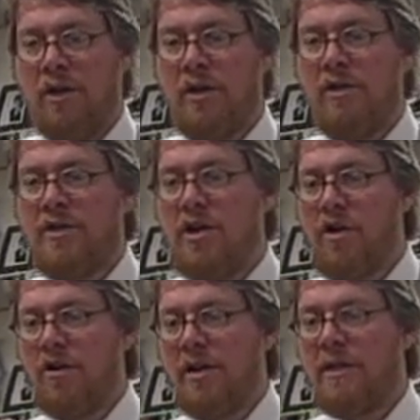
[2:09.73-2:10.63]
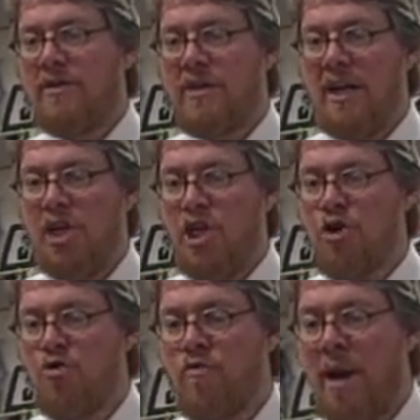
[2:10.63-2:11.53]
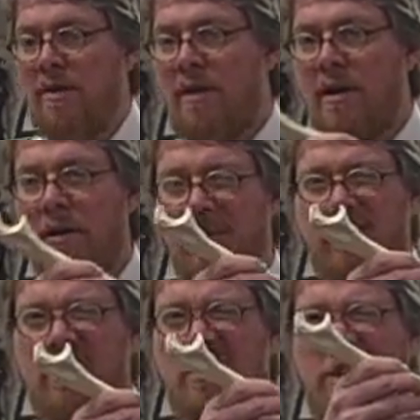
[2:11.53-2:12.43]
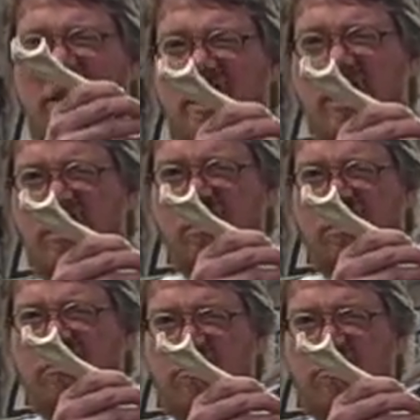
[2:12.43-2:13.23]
You notice the ulna because it's got a U right there. See the U?